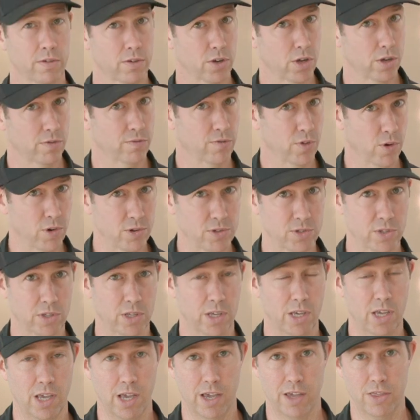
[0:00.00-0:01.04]

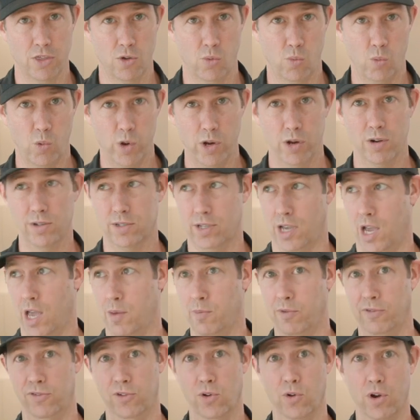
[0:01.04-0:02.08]
Conversely, in the
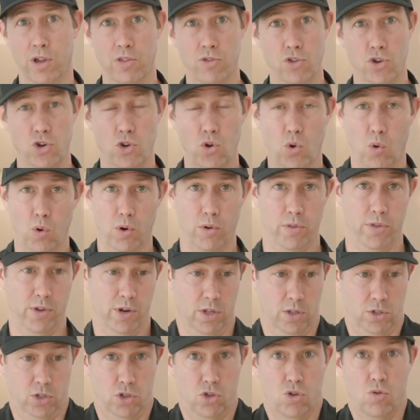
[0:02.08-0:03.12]
wintertime, if you're in the north and
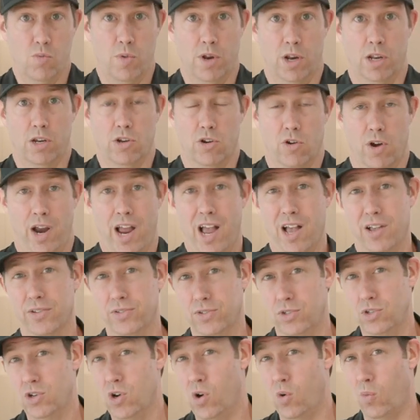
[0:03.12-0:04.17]
it's humid in your
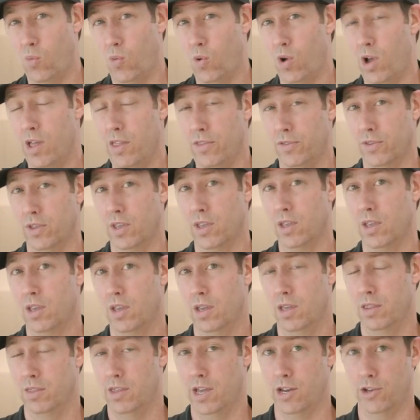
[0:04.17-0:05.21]
house, you don't want
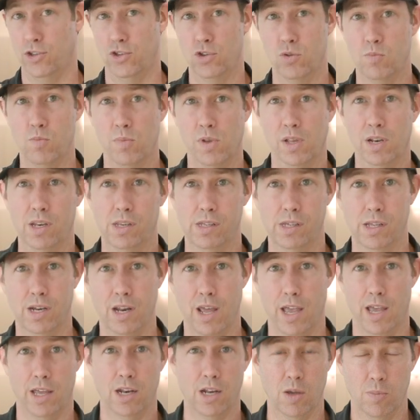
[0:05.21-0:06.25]
that humidity
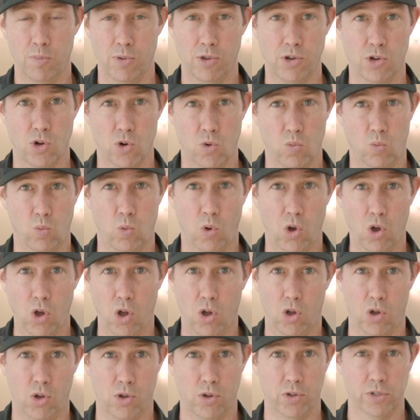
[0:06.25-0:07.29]
to end up in your
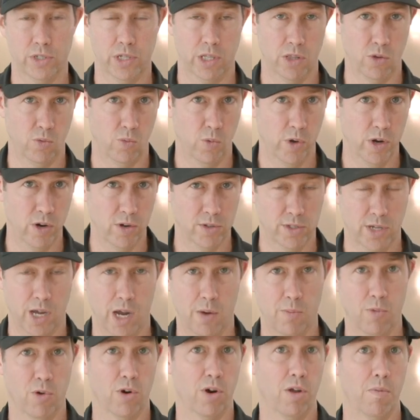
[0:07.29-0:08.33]
walls in the
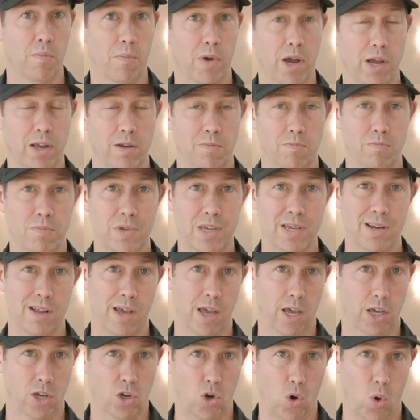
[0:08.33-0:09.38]
wintertime where it might meet
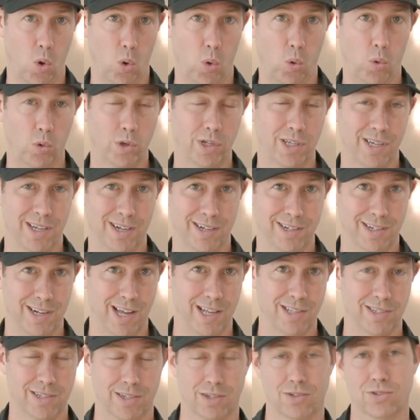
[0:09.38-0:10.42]
a cold
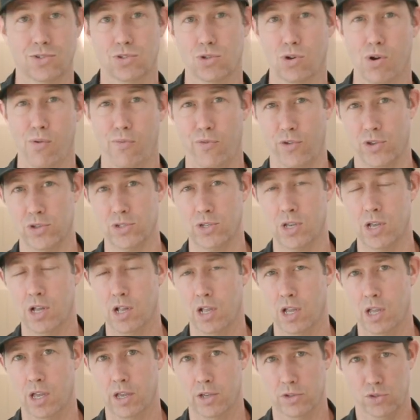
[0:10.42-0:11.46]
condensing surface.
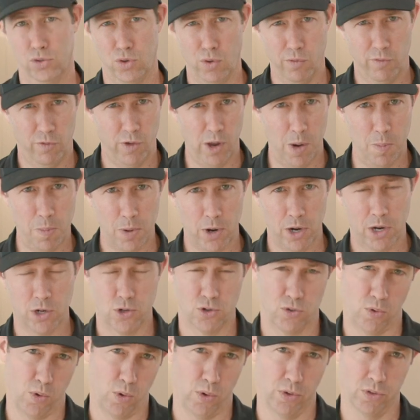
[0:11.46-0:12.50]
So vapor
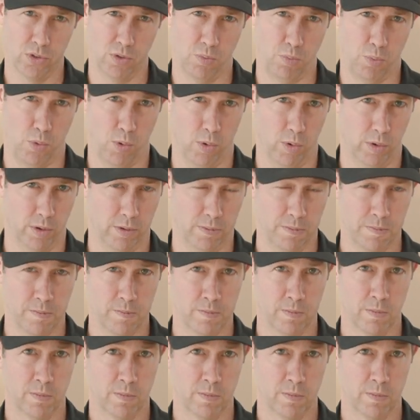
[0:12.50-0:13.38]
control is important.